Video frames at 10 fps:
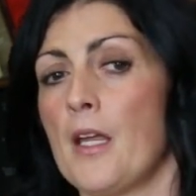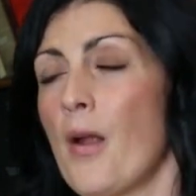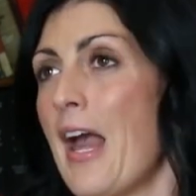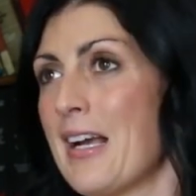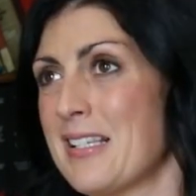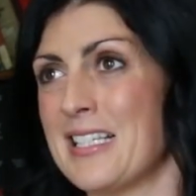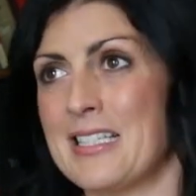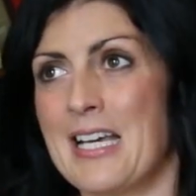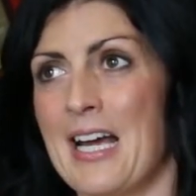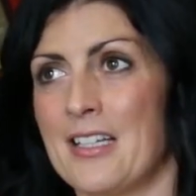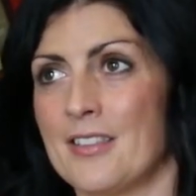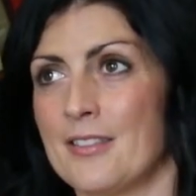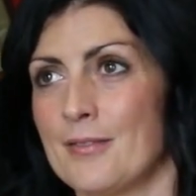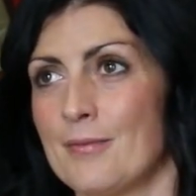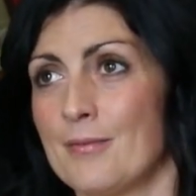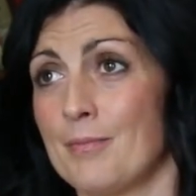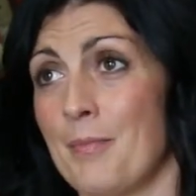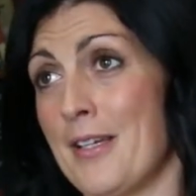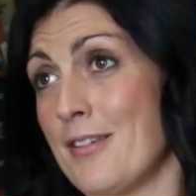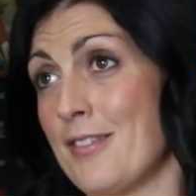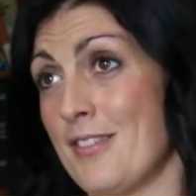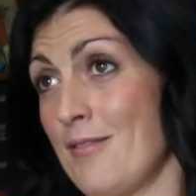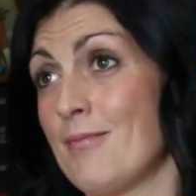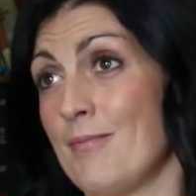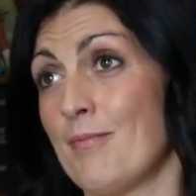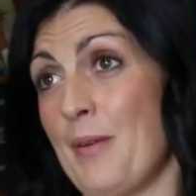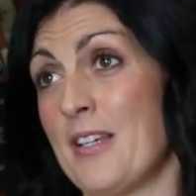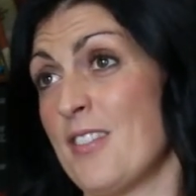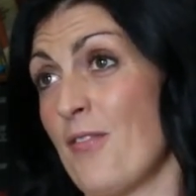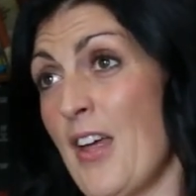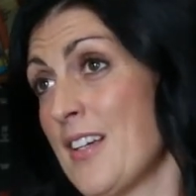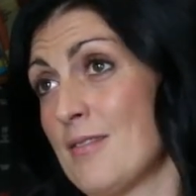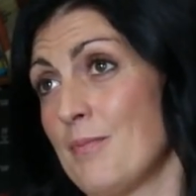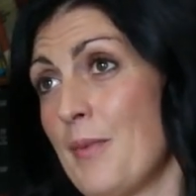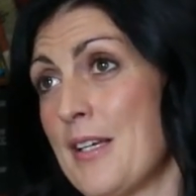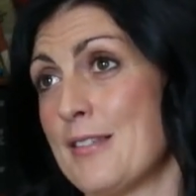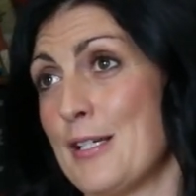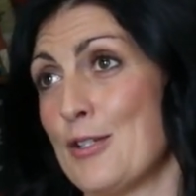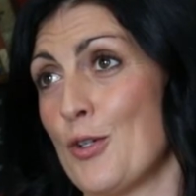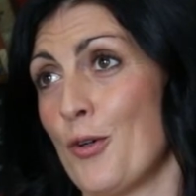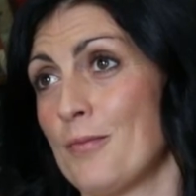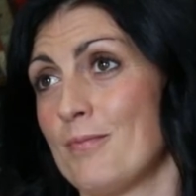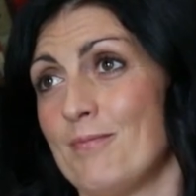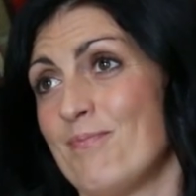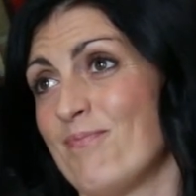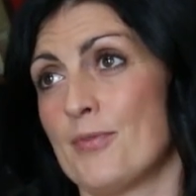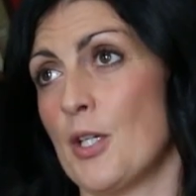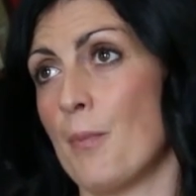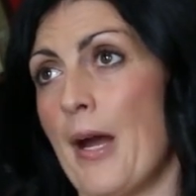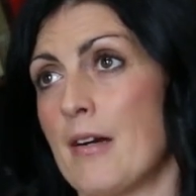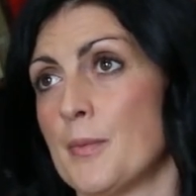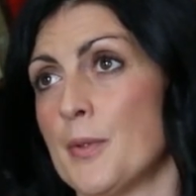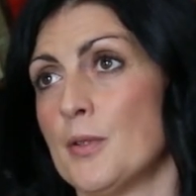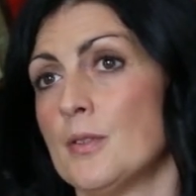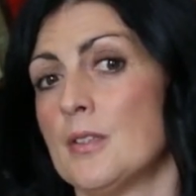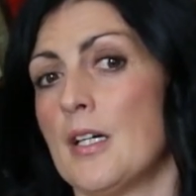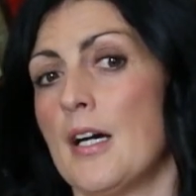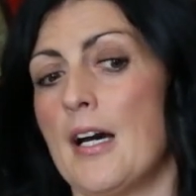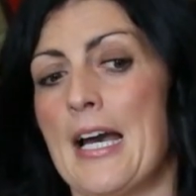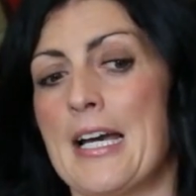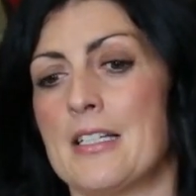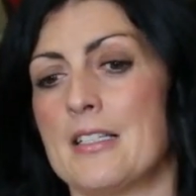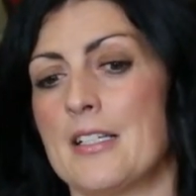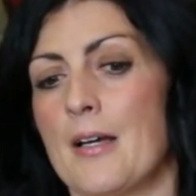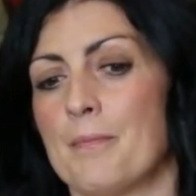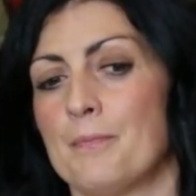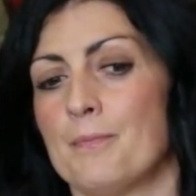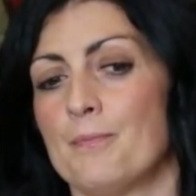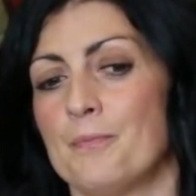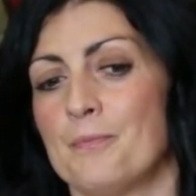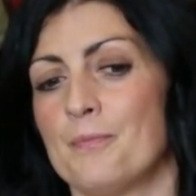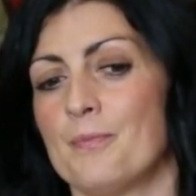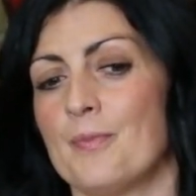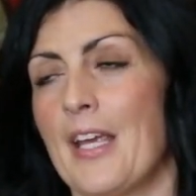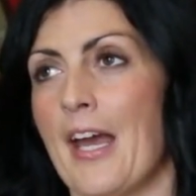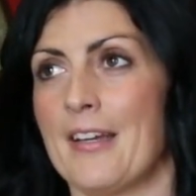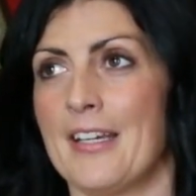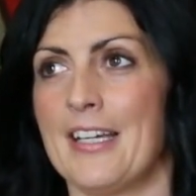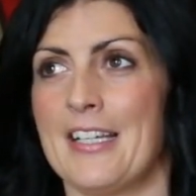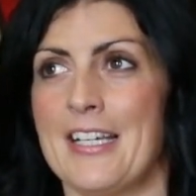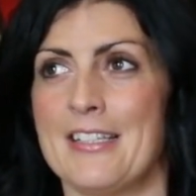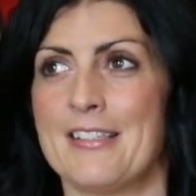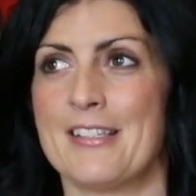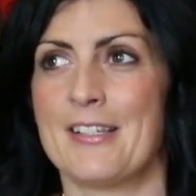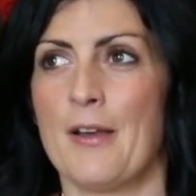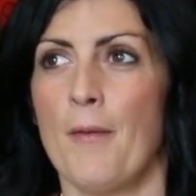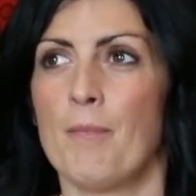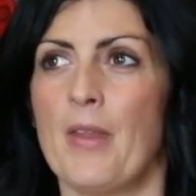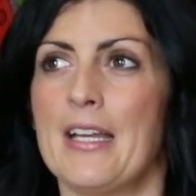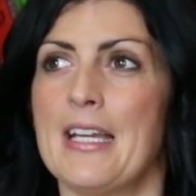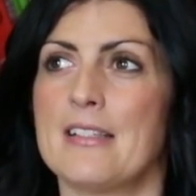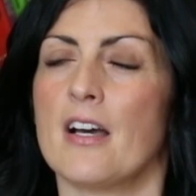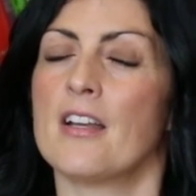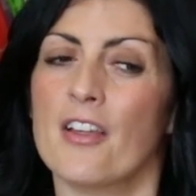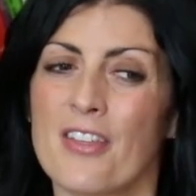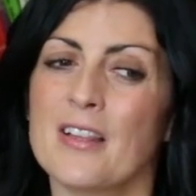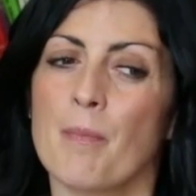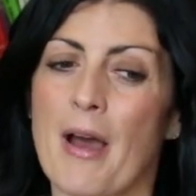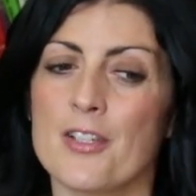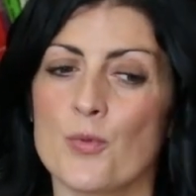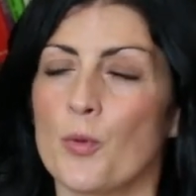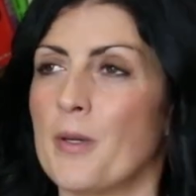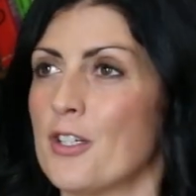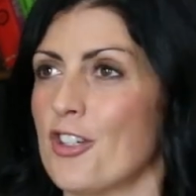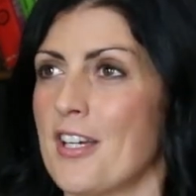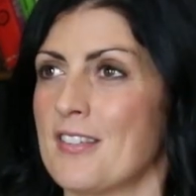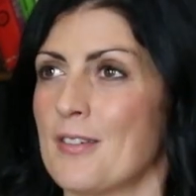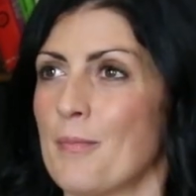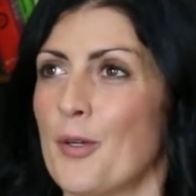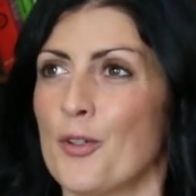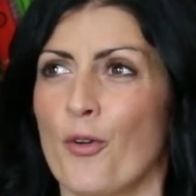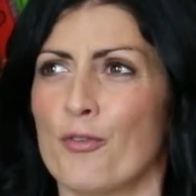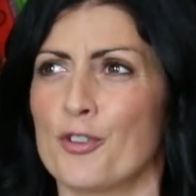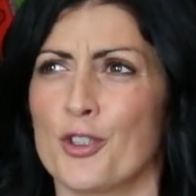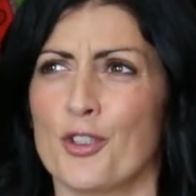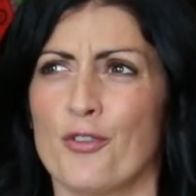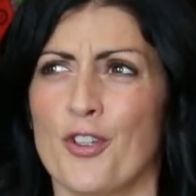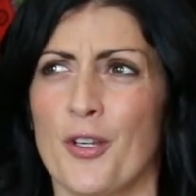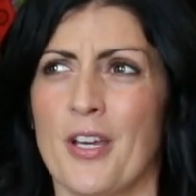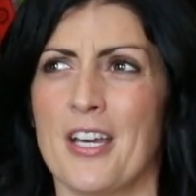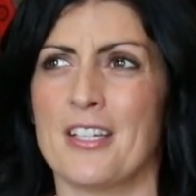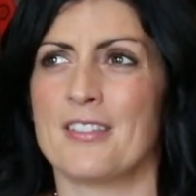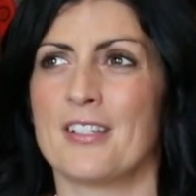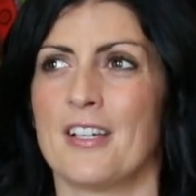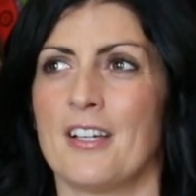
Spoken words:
excellent talent because of that, because it's not comparable, and it needs, and I think the balance will be addressed, but not for a good few years.